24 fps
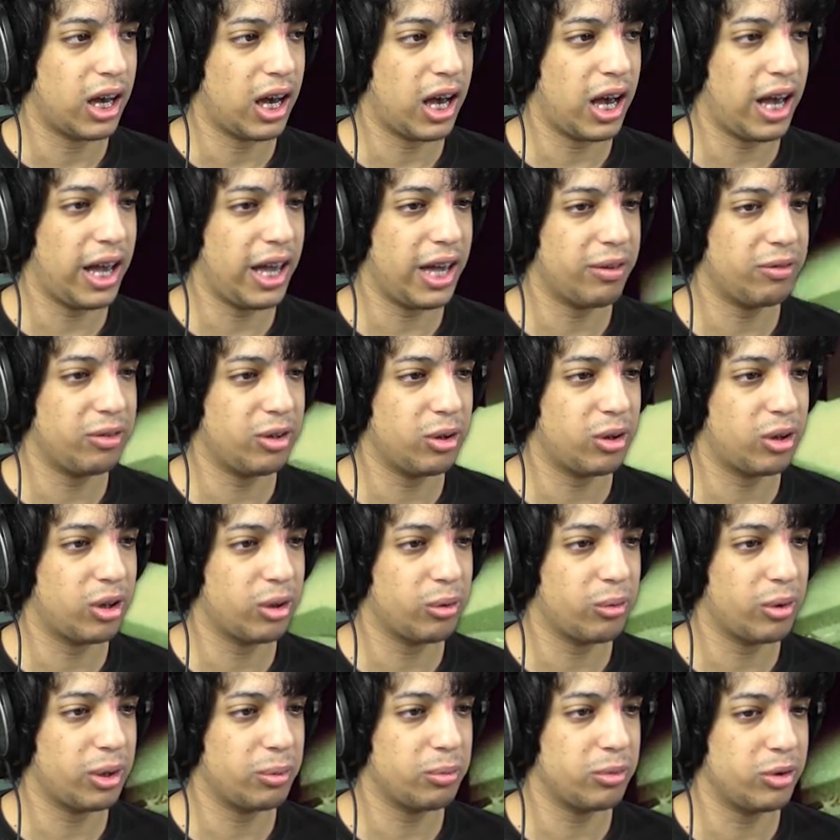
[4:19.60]
I have no
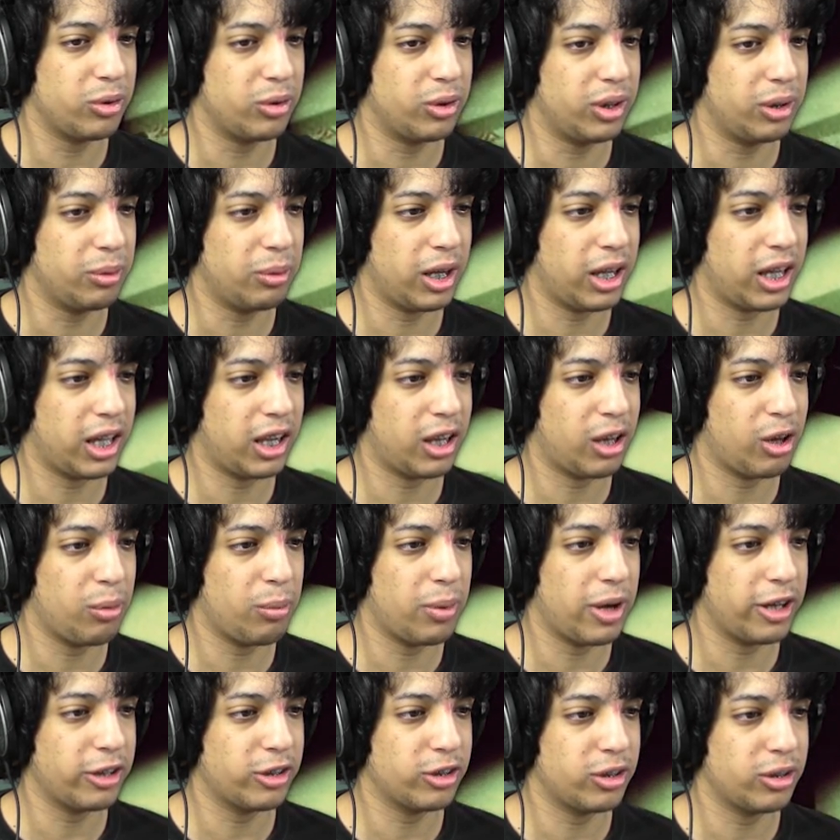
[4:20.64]
clue what I'm doing. Am I gonna go
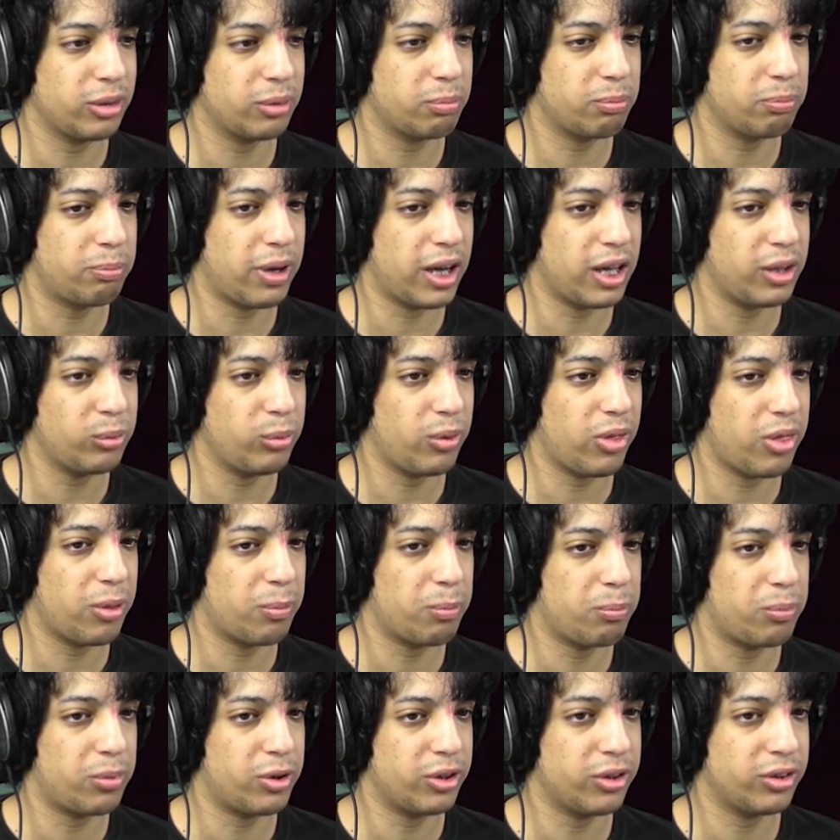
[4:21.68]
back to the bed with the
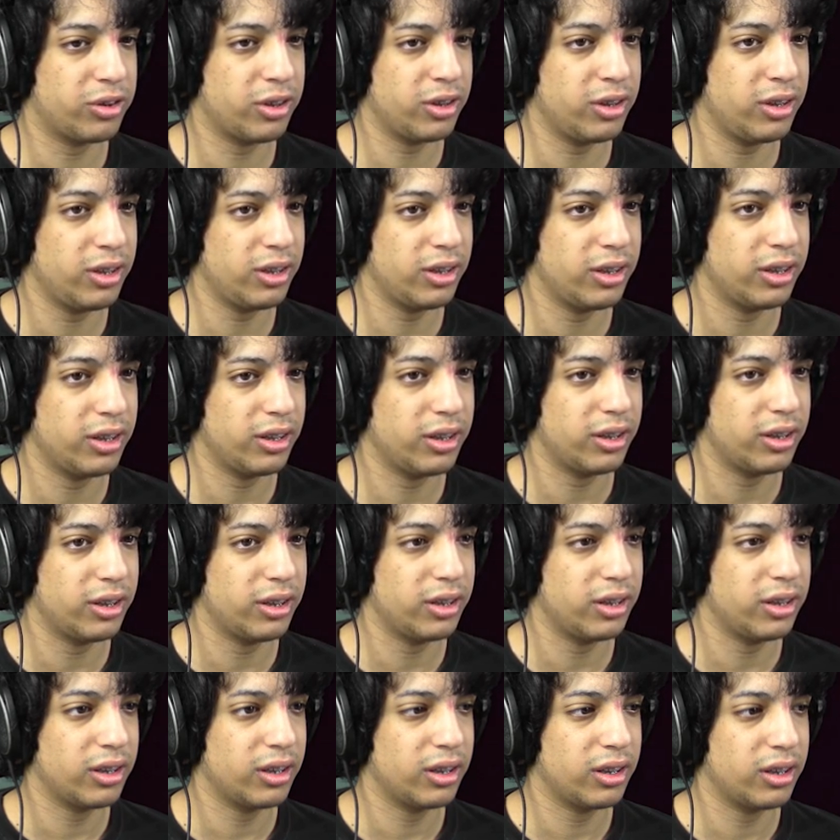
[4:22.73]
person?
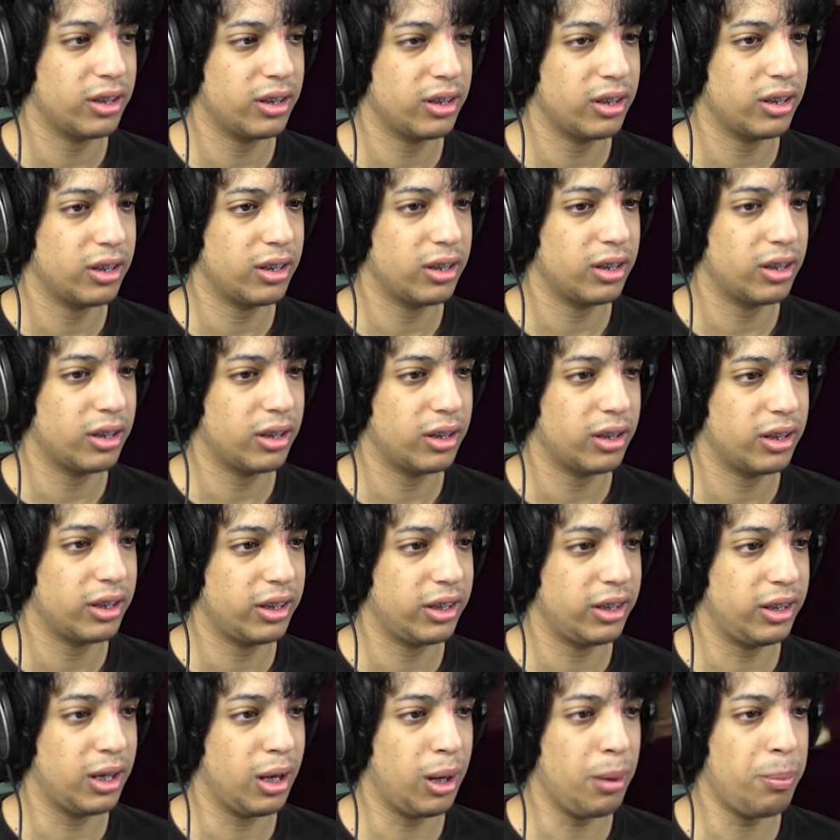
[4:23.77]

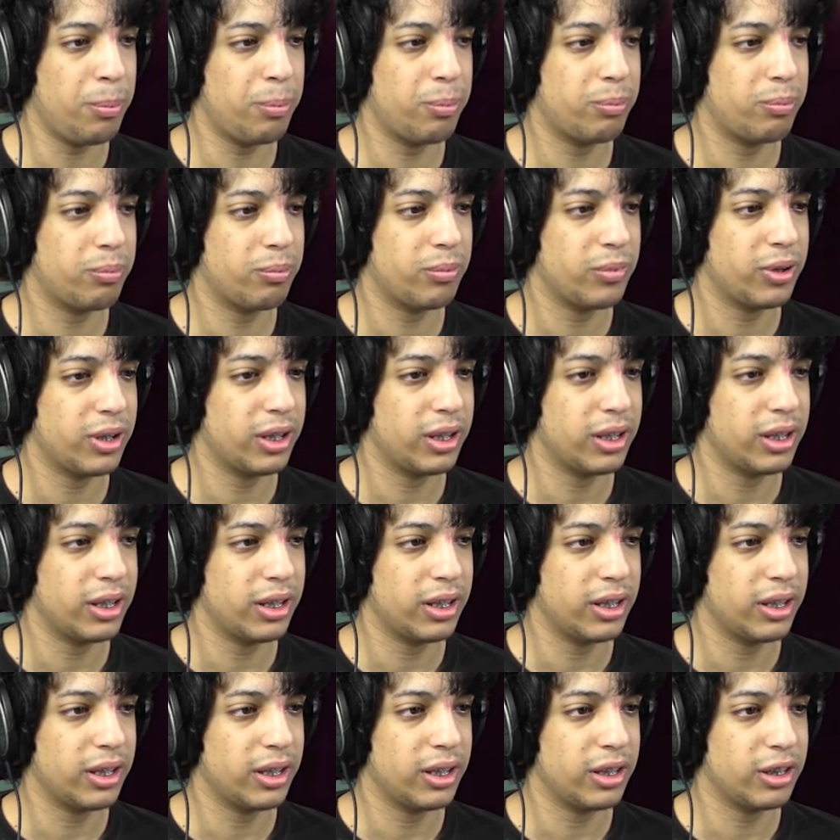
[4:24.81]
Yep.
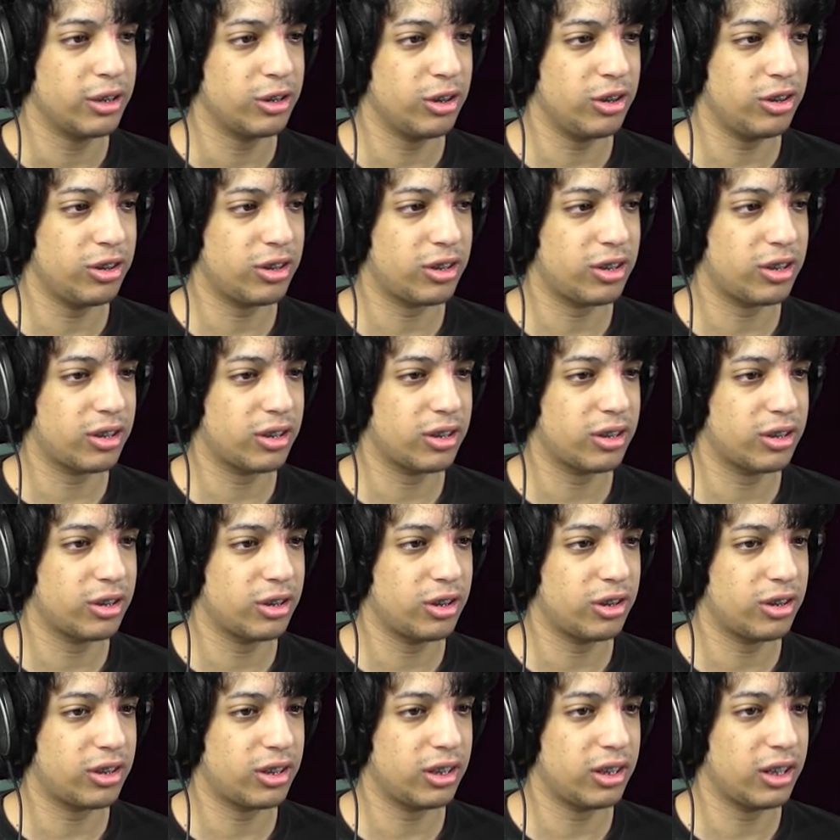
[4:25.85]
Just
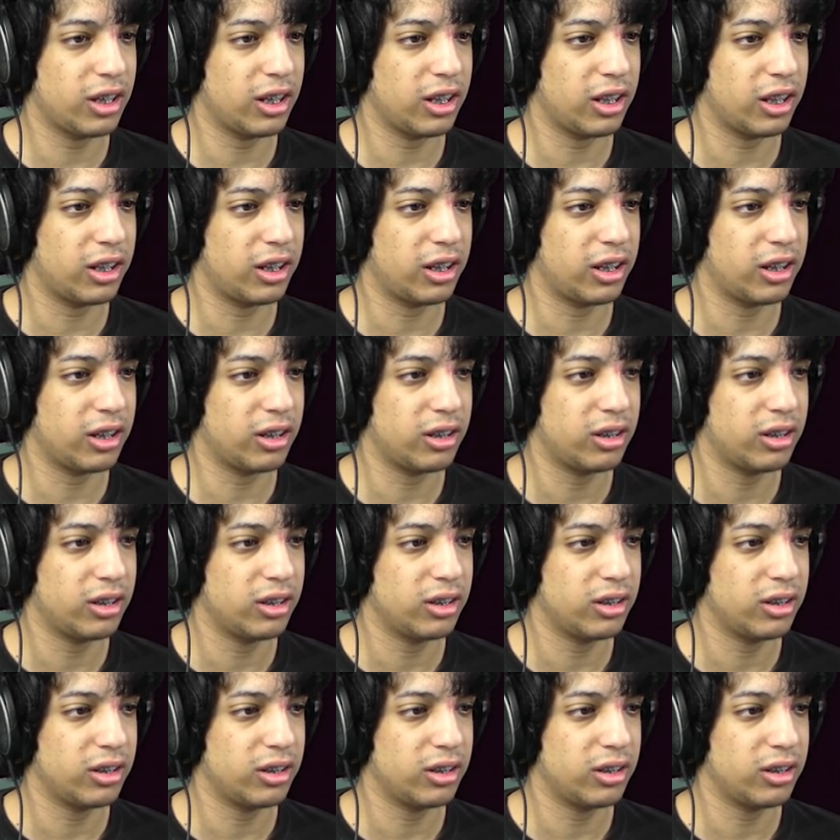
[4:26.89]
get the hell out of here.